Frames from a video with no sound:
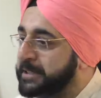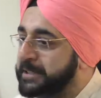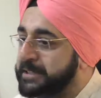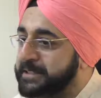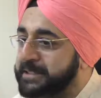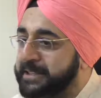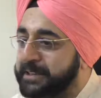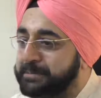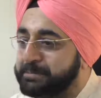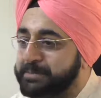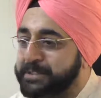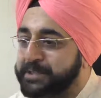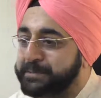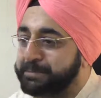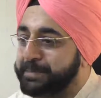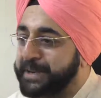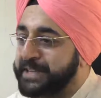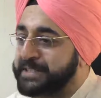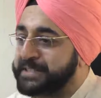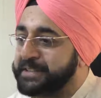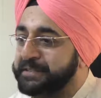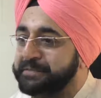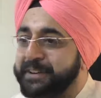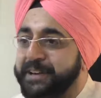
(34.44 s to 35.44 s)
some
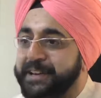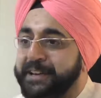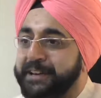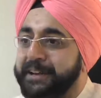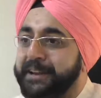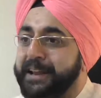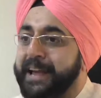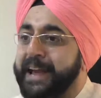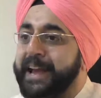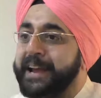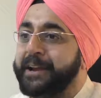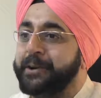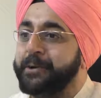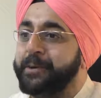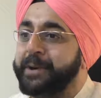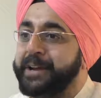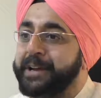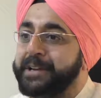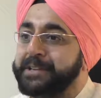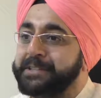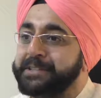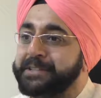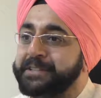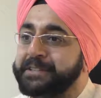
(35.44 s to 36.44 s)
specific
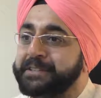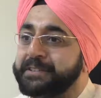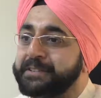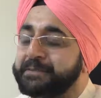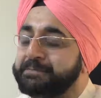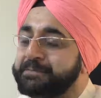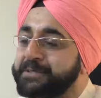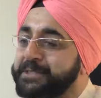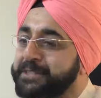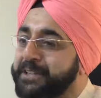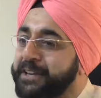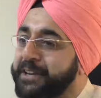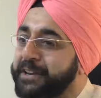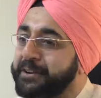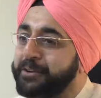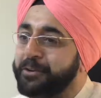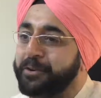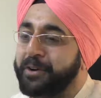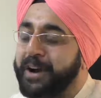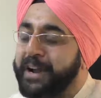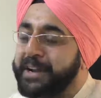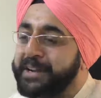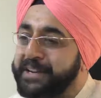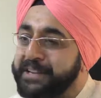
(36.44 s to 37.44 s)
language and saying,
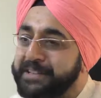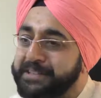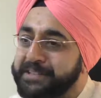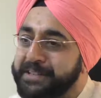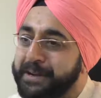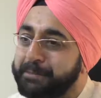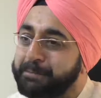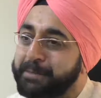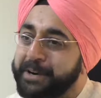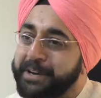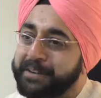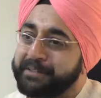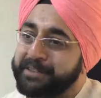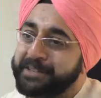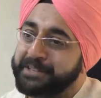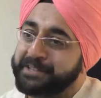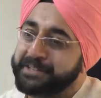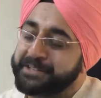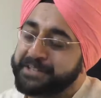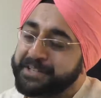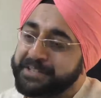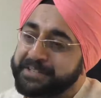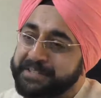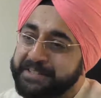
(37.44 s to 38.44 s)
oh, I need somebody with
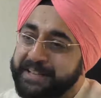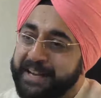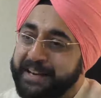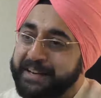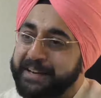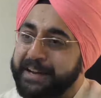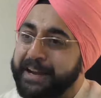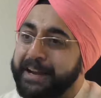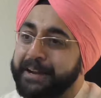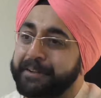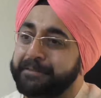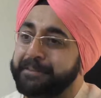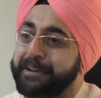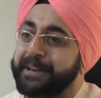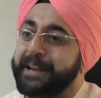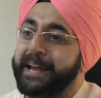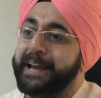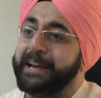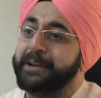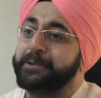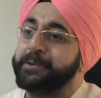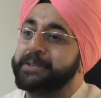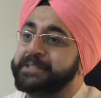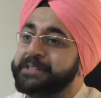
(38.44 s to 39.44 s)
just that kind of a
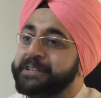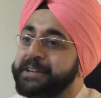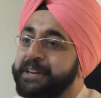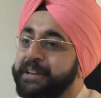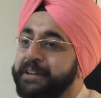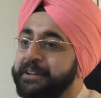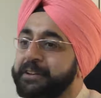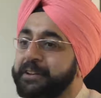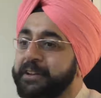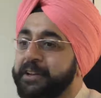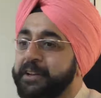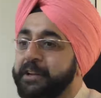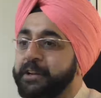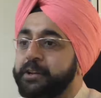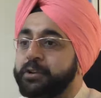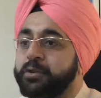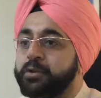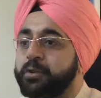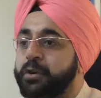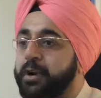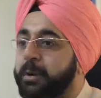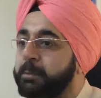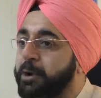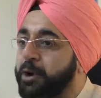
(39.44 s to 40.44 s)
language skill
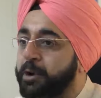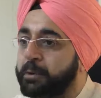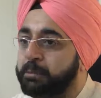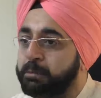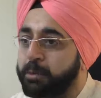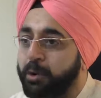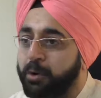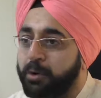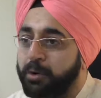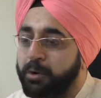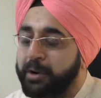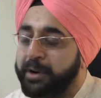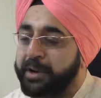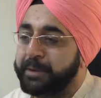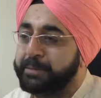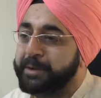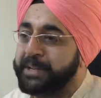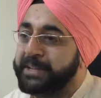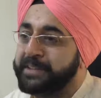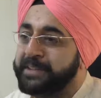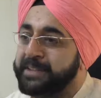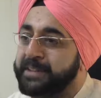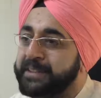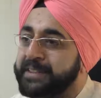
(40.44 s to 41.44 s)
to come on board. I
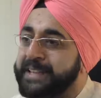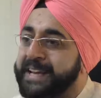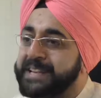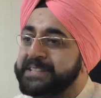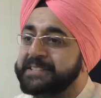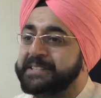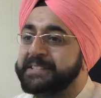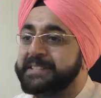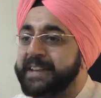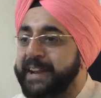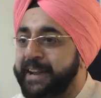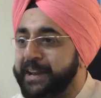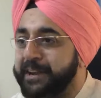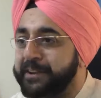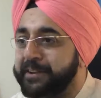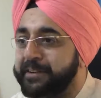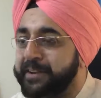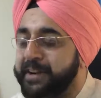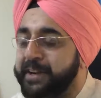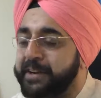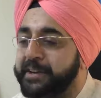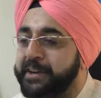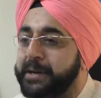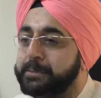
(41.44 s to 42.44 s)
mean, that's
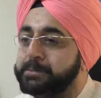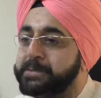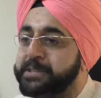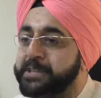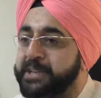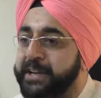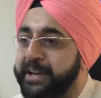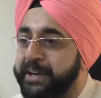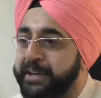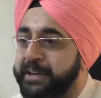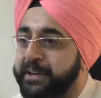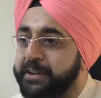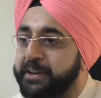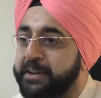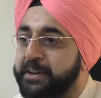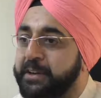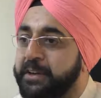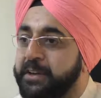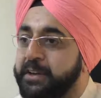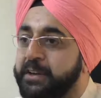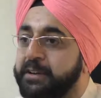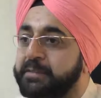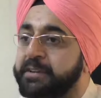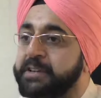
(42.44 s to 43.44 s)
secondary, it comes later.
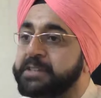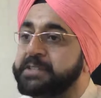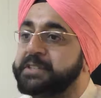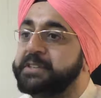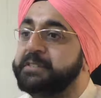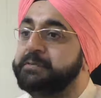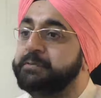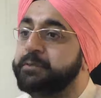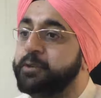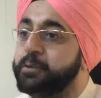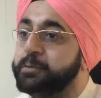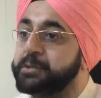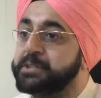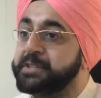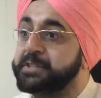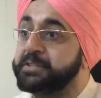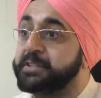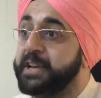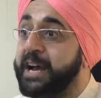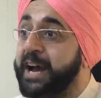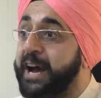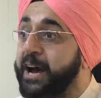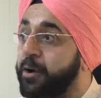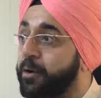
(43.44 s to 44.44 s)
First and foremost is
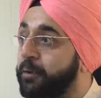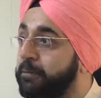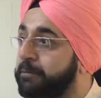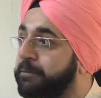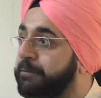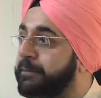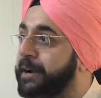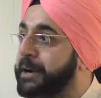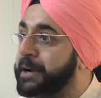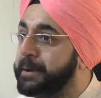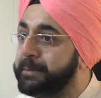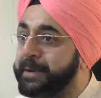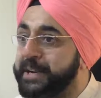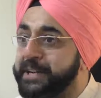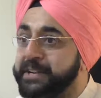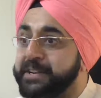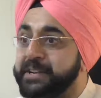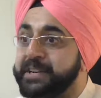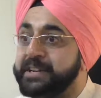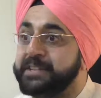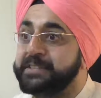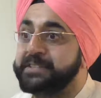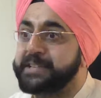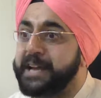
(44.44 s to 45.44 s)
how
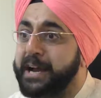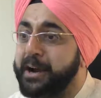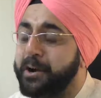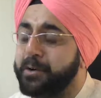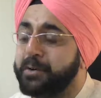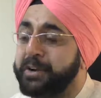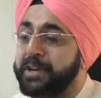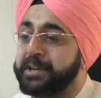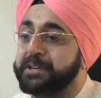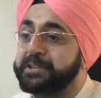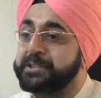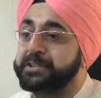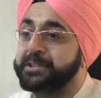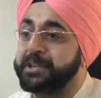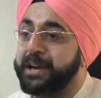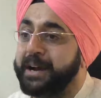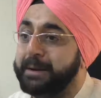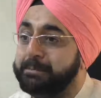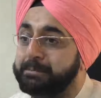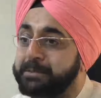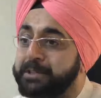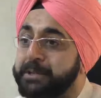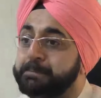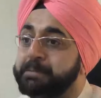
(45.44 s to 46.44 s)
fundamentally sound and
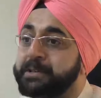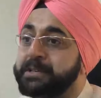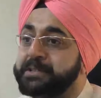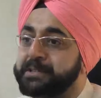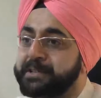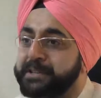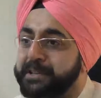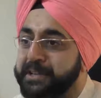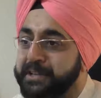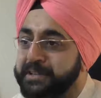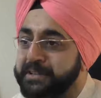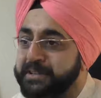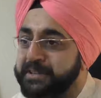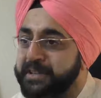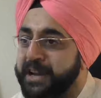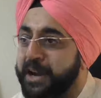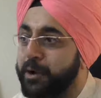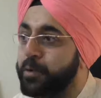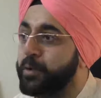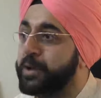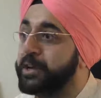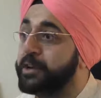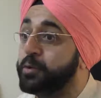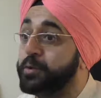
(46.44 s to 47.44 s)
sharp the person is,
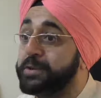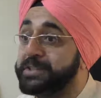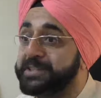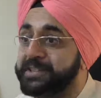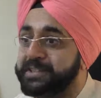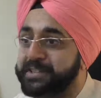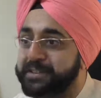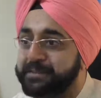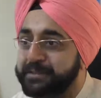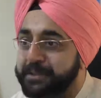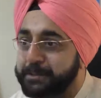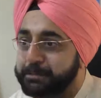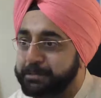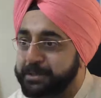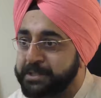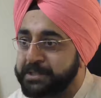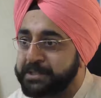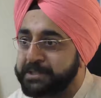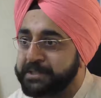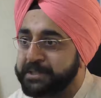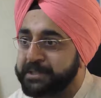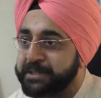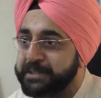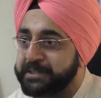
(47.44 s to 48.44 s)
how inquisitive the
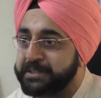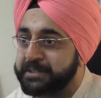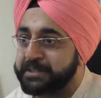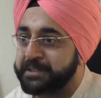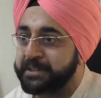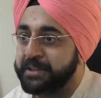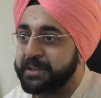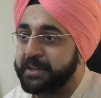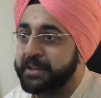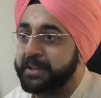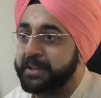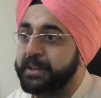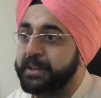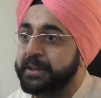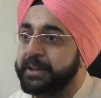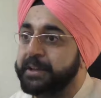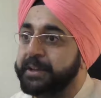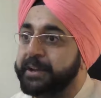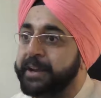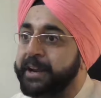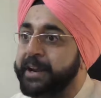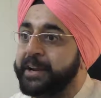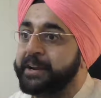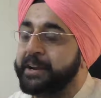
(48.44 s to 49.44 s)
person is,
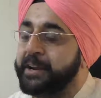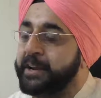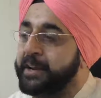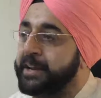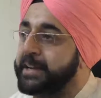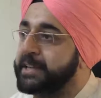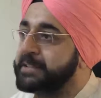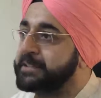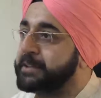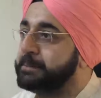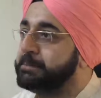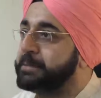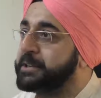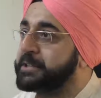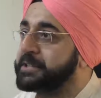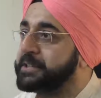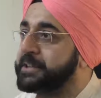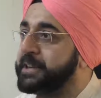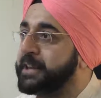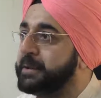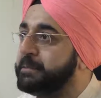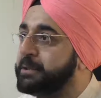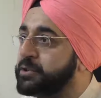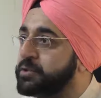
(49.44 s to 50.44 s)
right? Is the
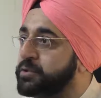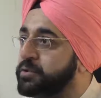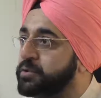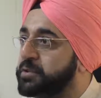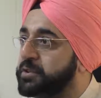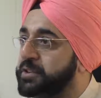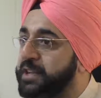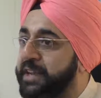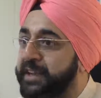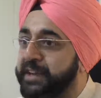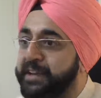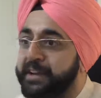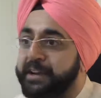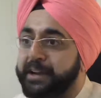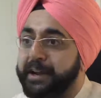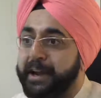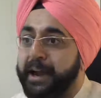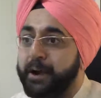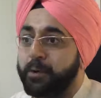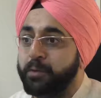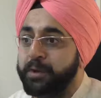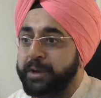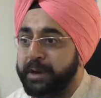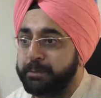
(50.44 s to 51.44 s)
person able to think
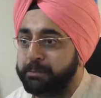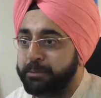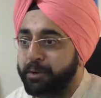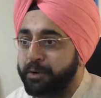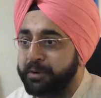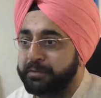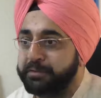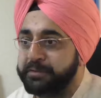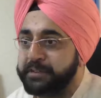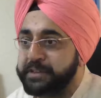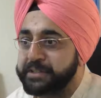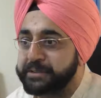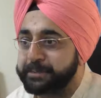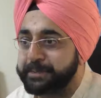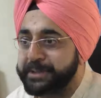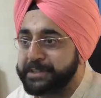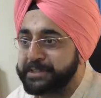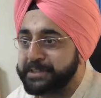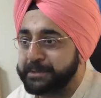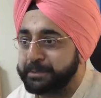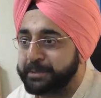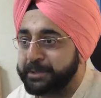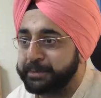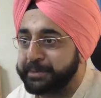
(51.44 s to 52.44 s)
ground up on first
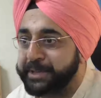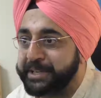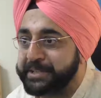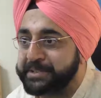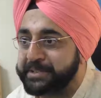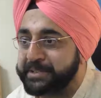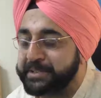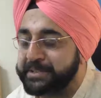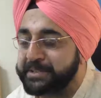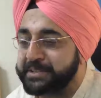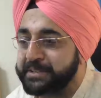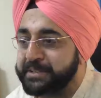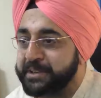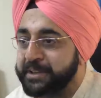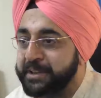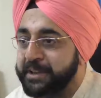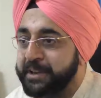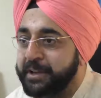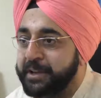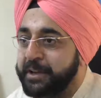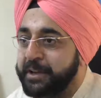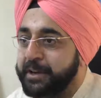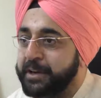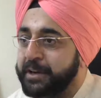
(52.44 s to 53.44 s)
principle basis?
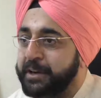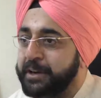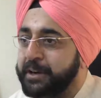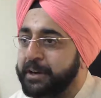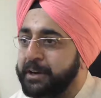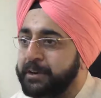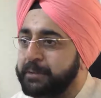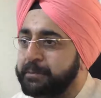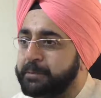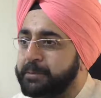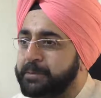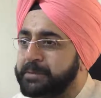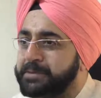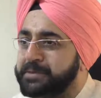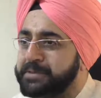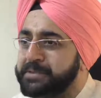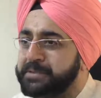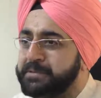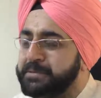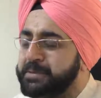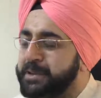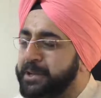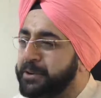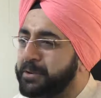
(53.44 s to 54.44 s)

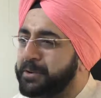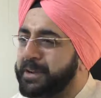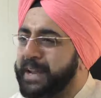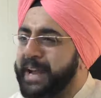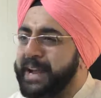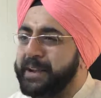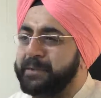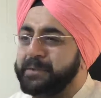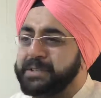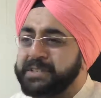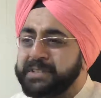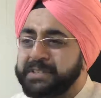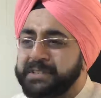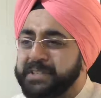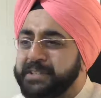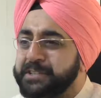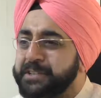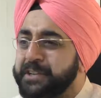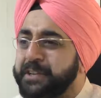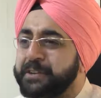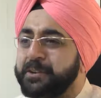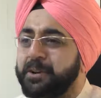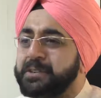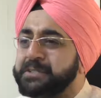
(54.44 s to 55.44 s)
Languages and
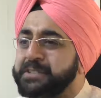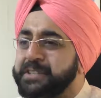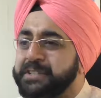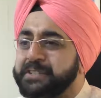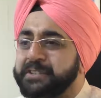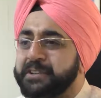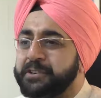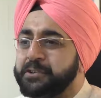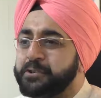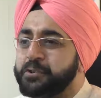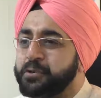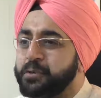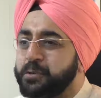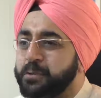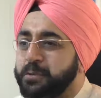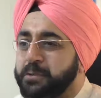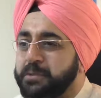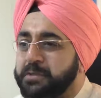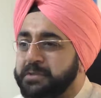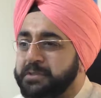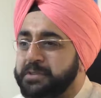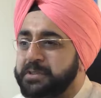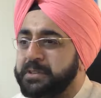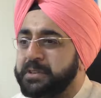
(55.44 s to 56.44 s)
technologies are
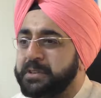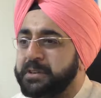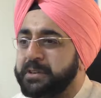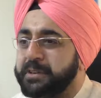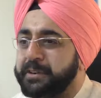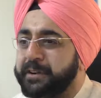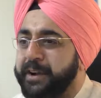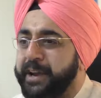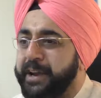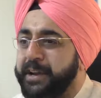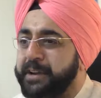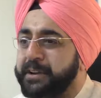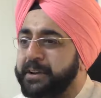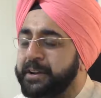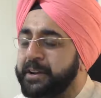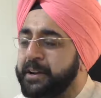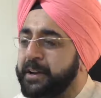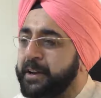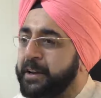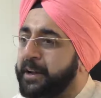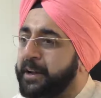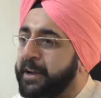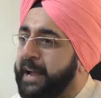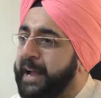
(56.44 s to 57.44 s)
tools, right?
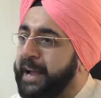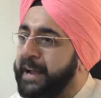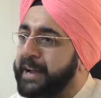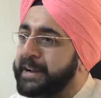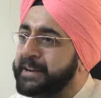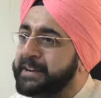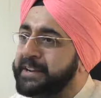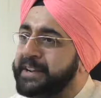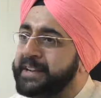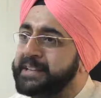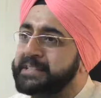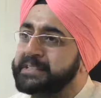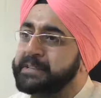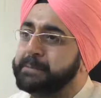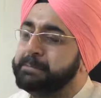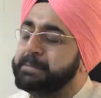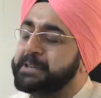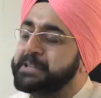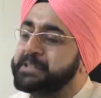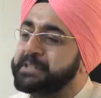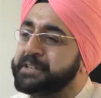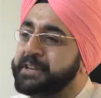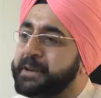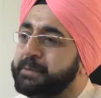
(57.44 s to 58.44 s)
And is the
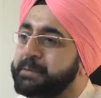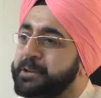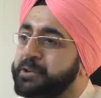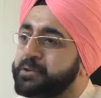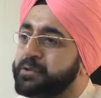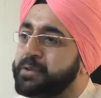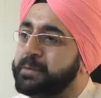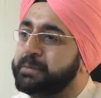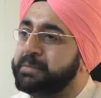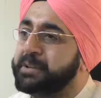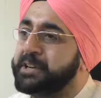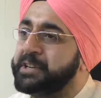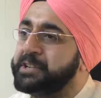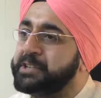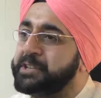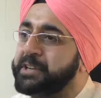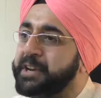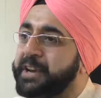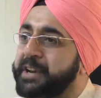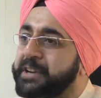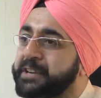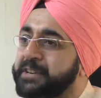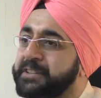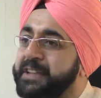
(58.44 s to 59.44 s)
person able to
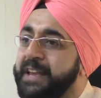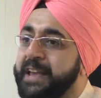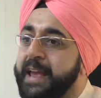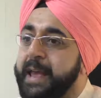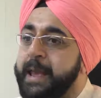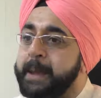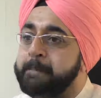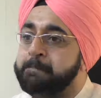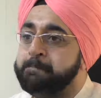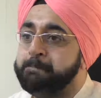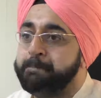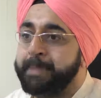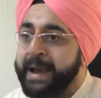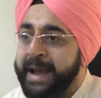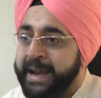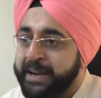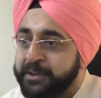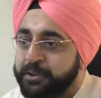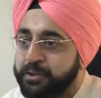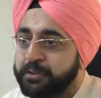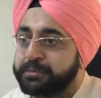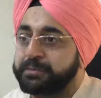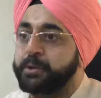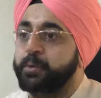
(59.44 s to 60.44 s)
appreciate the
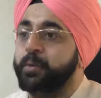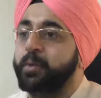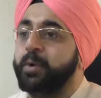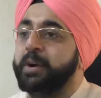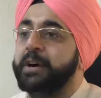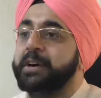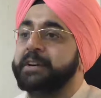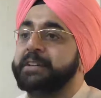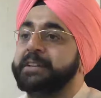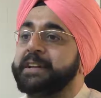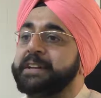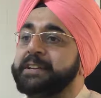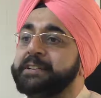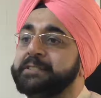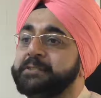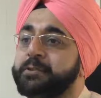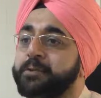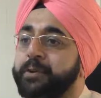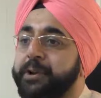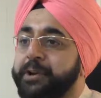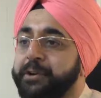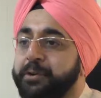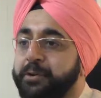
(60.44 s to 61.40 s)
impact of the work that is going